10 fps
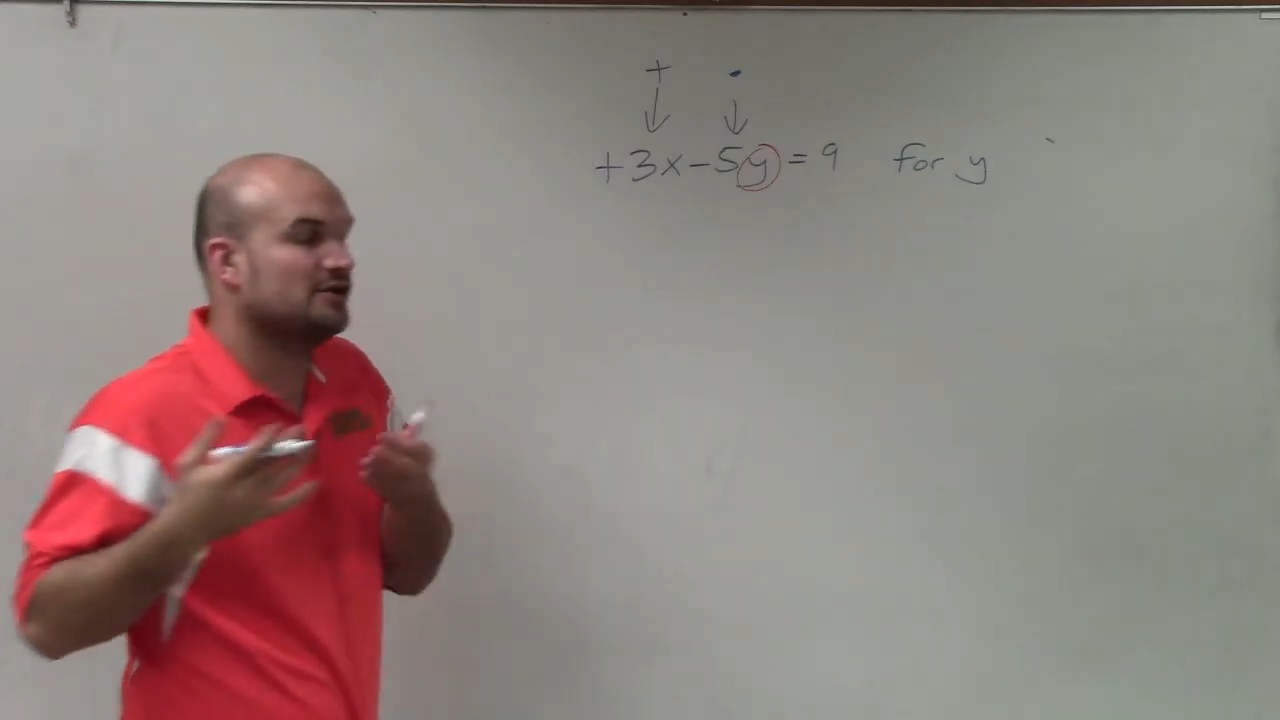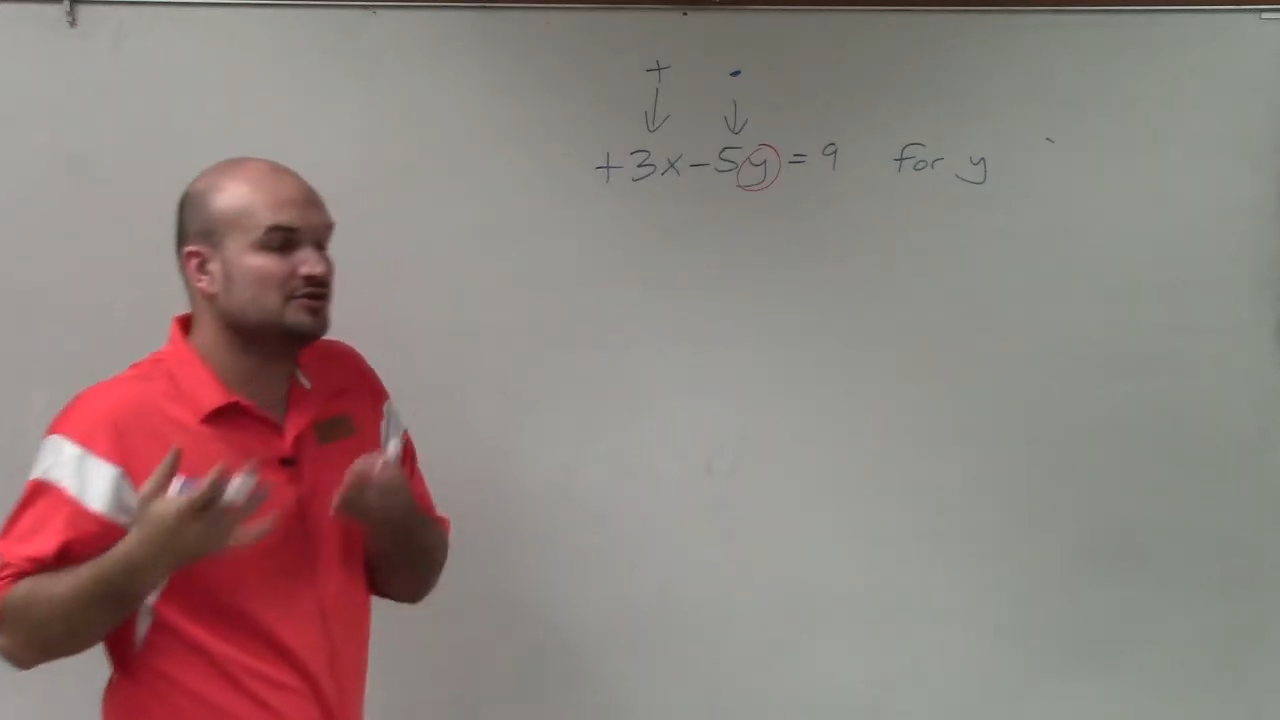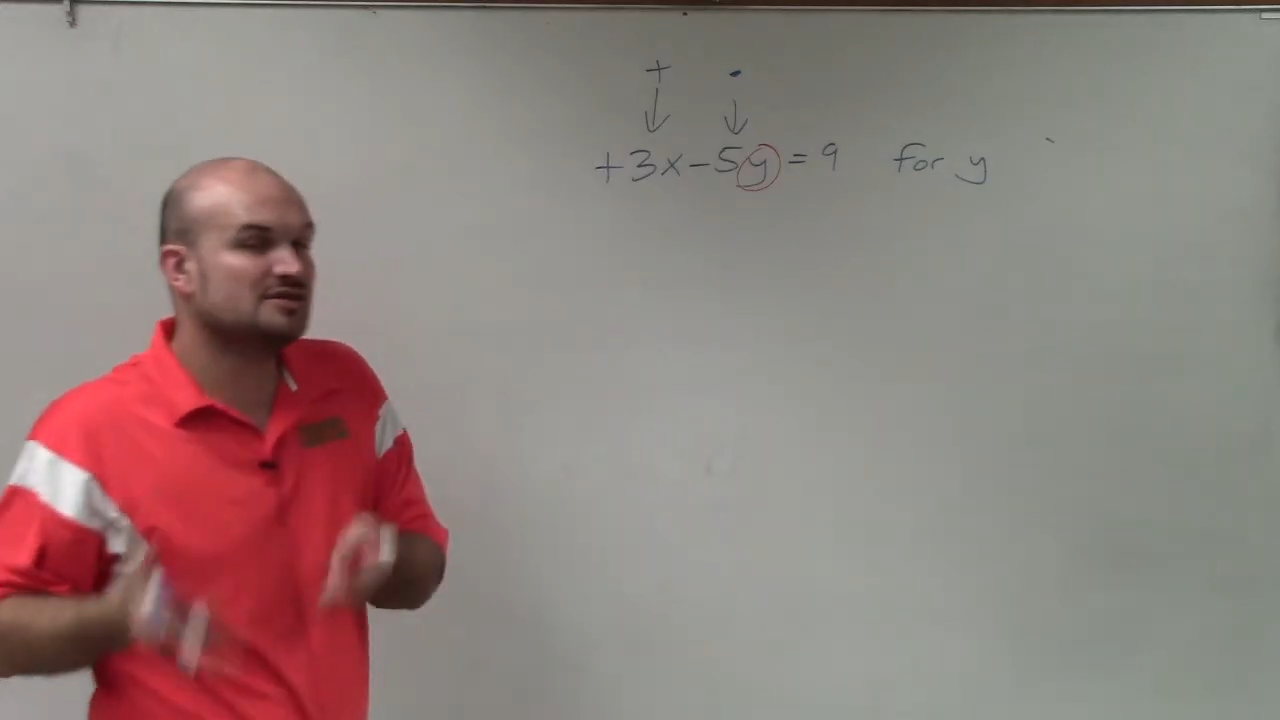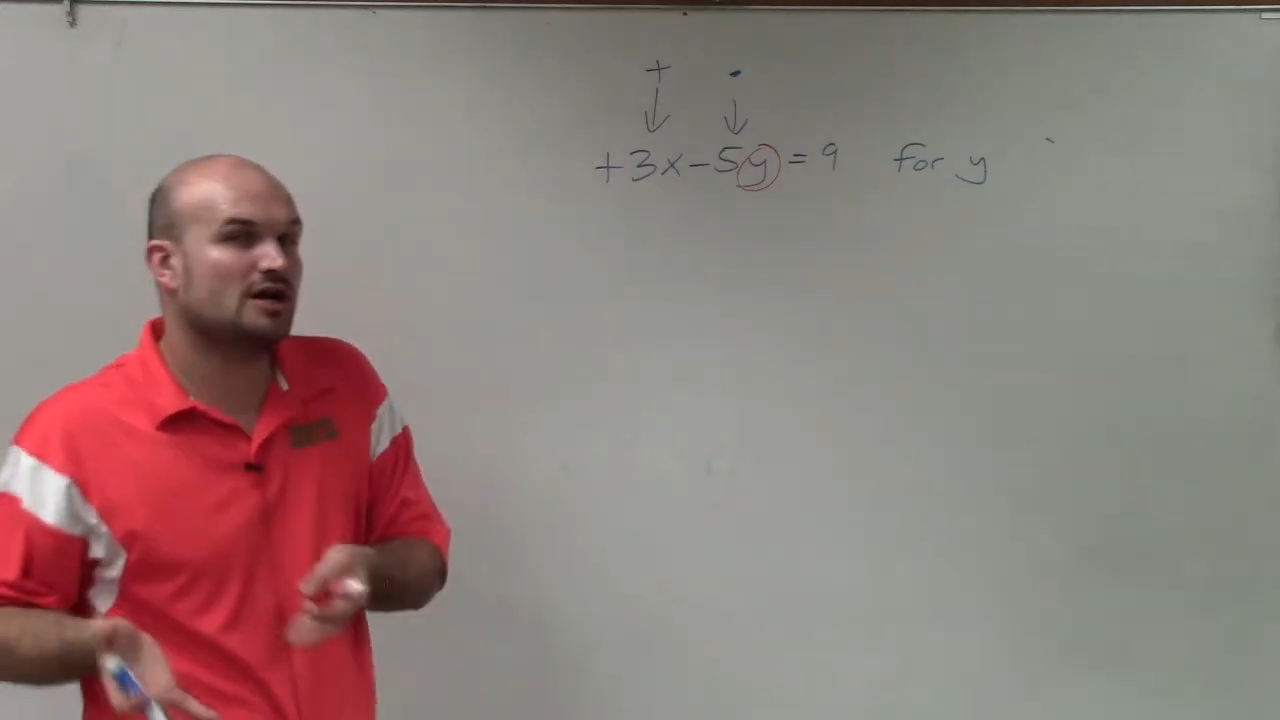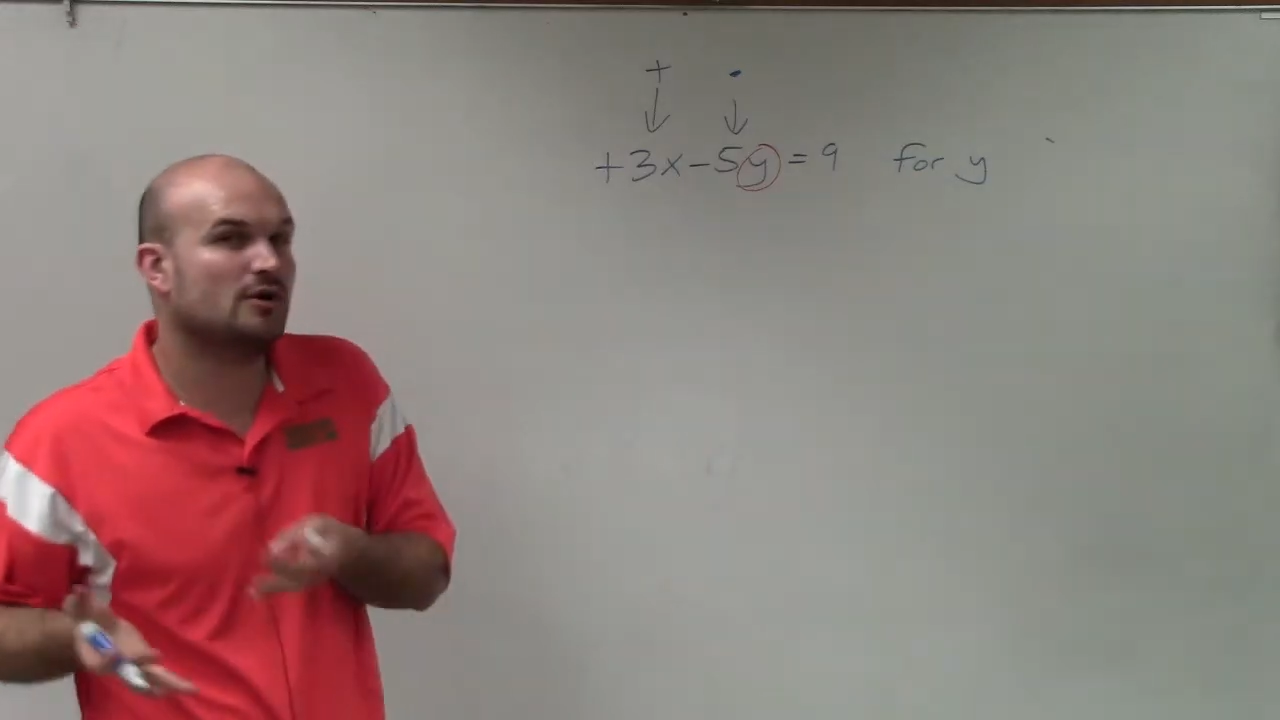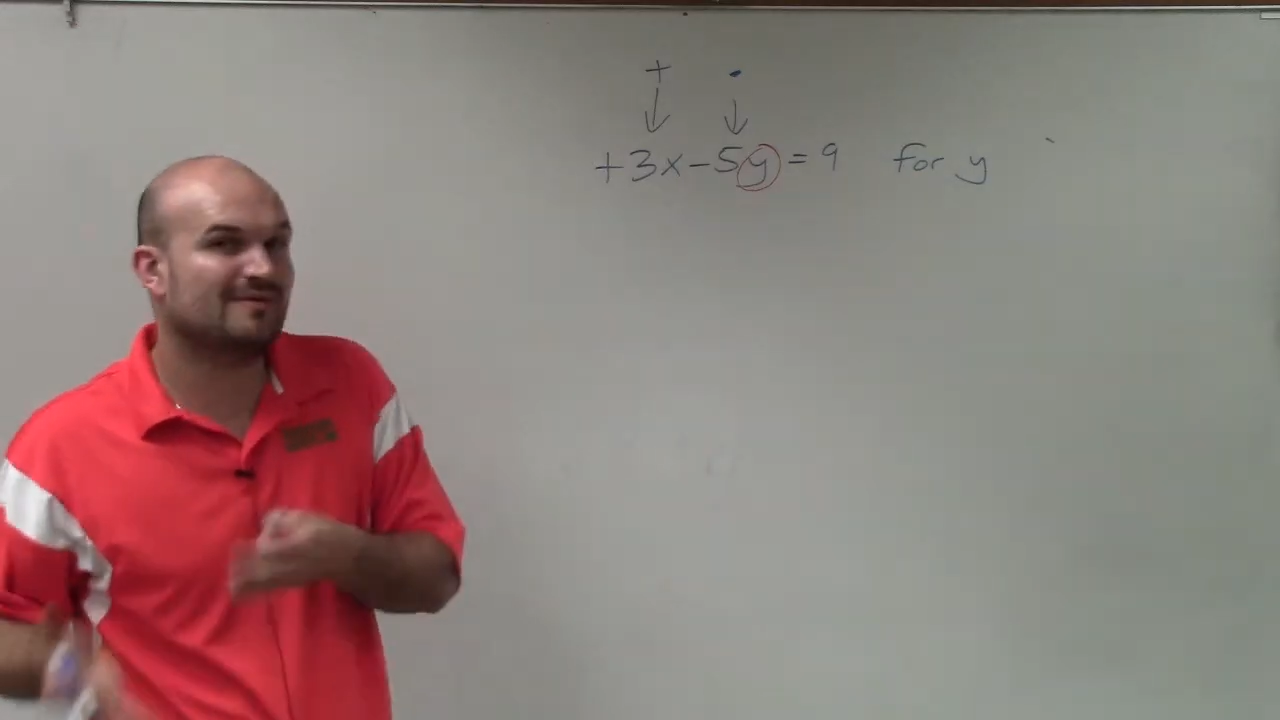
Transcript: using our